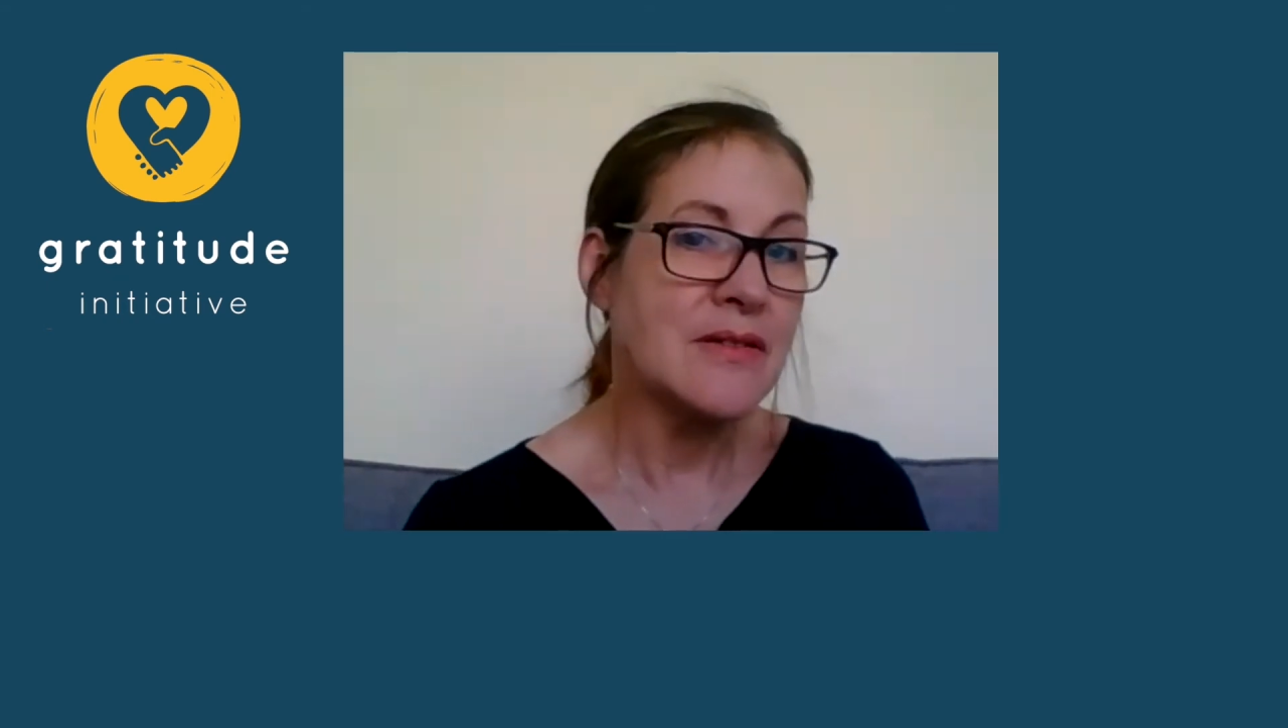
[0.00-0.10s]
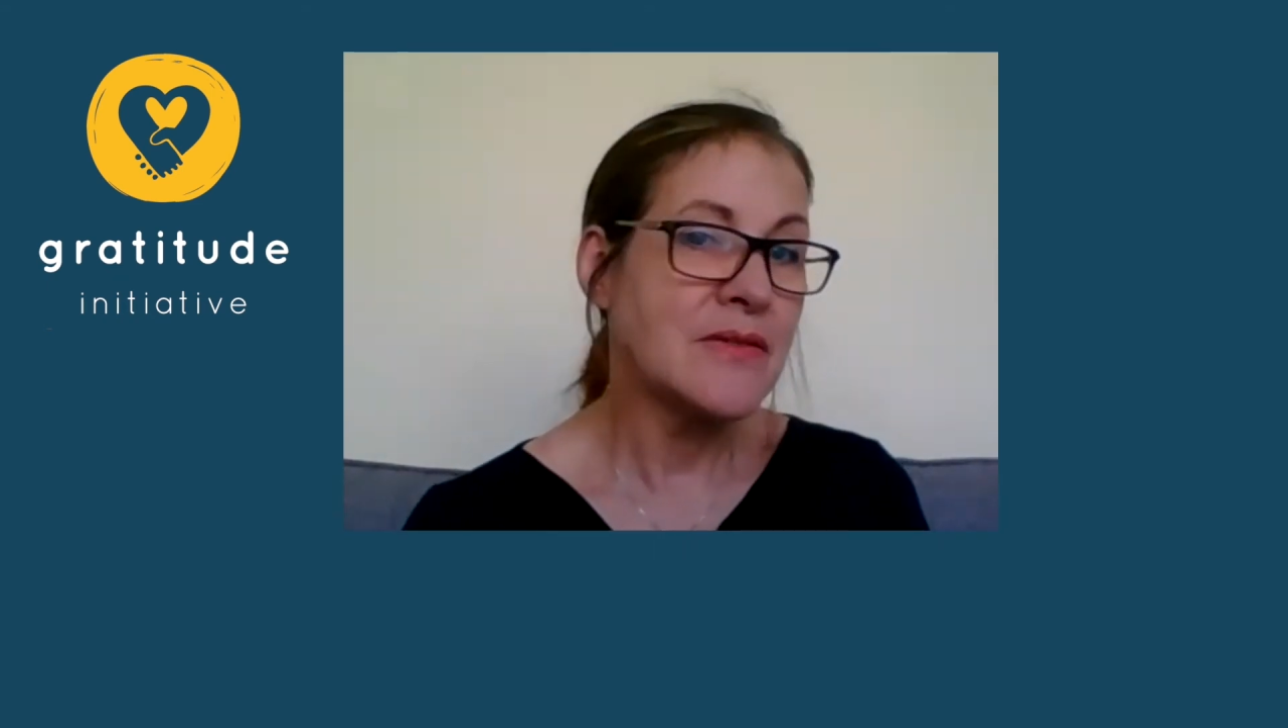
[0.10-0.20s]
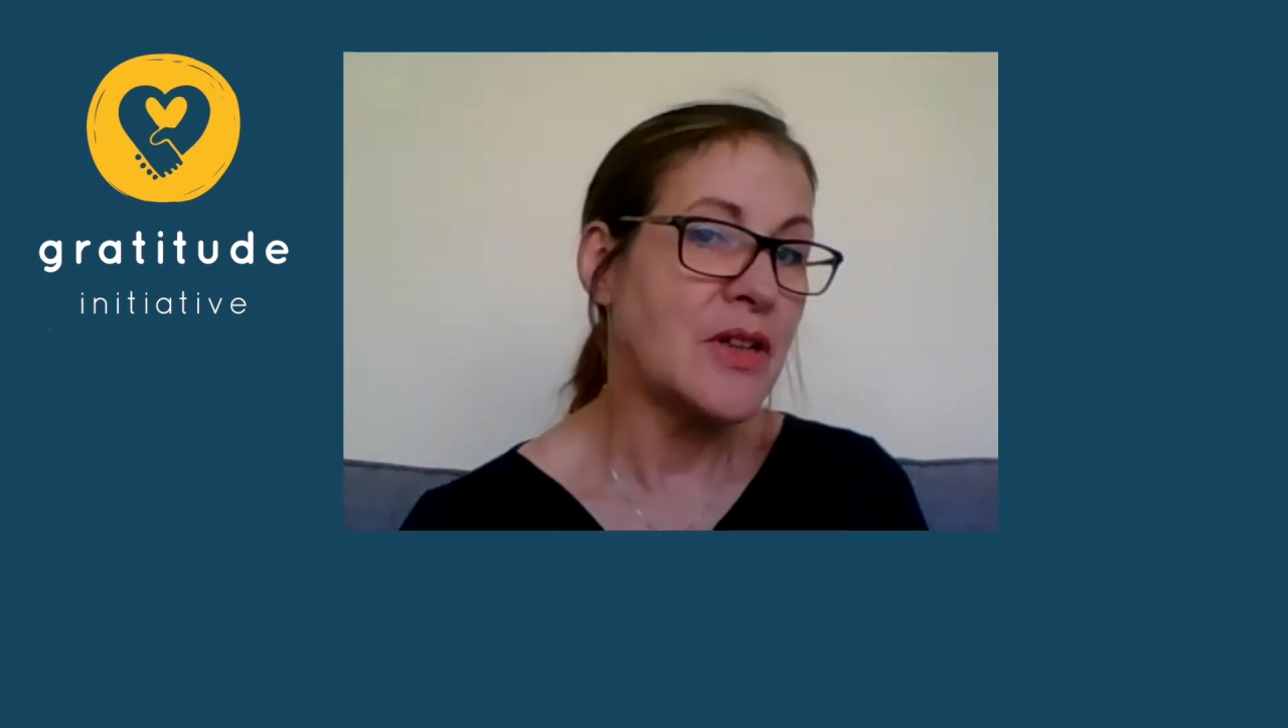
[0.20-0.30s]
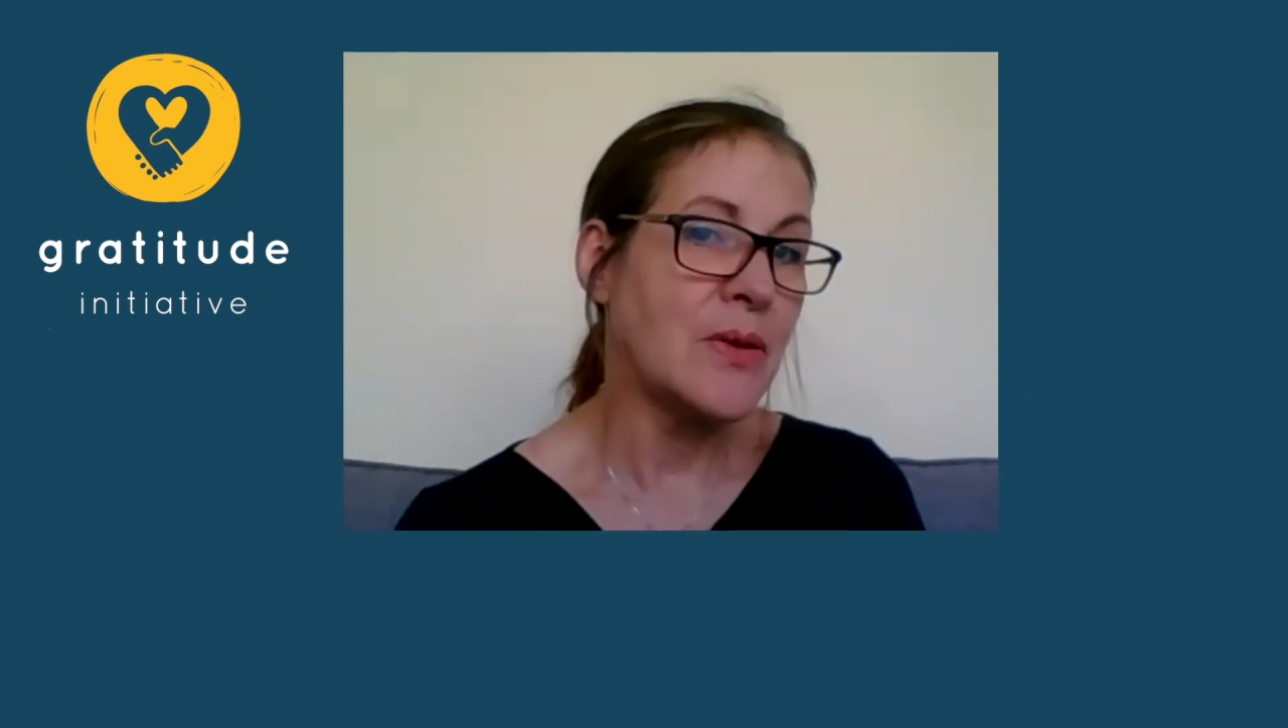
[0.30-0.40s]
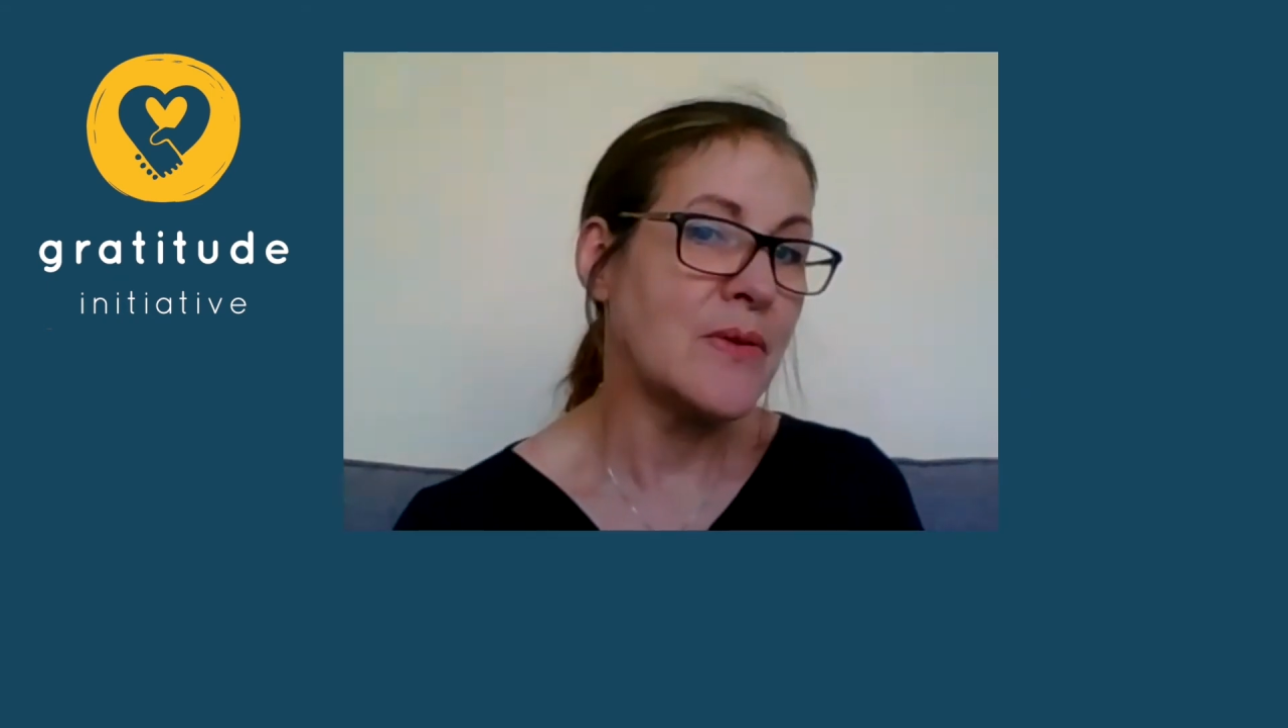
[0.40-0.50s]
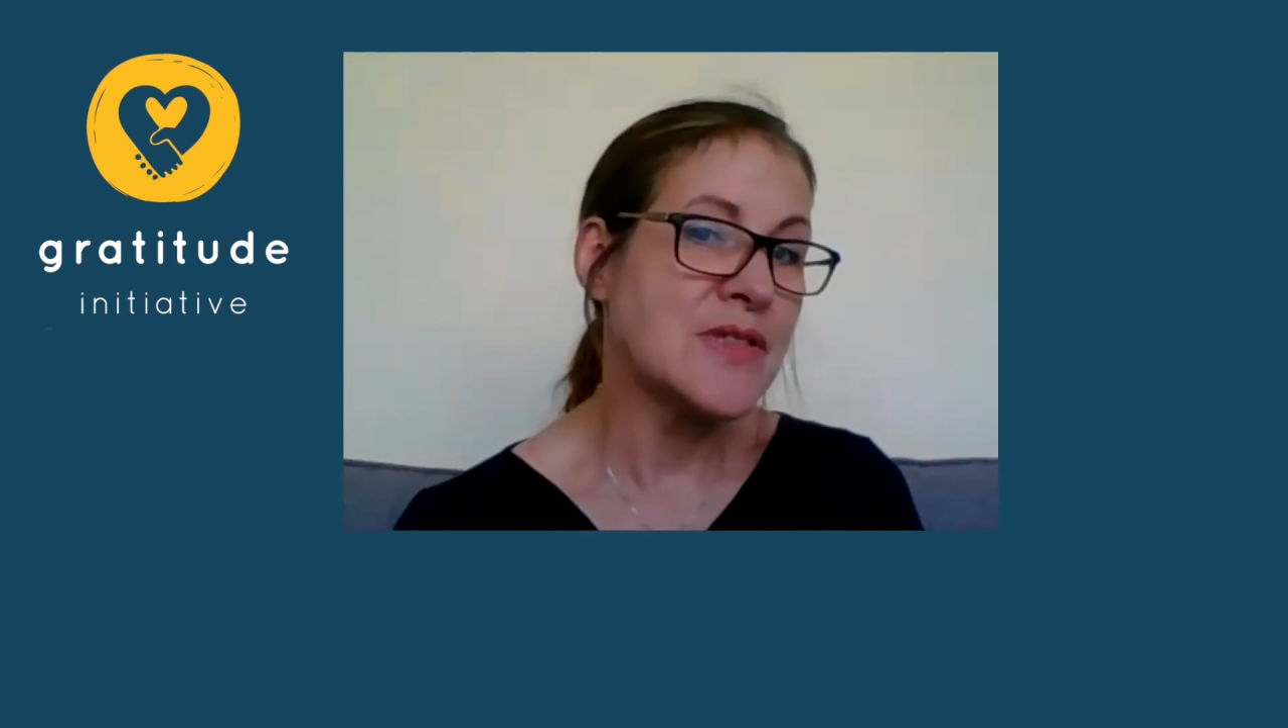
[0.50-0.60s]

you know.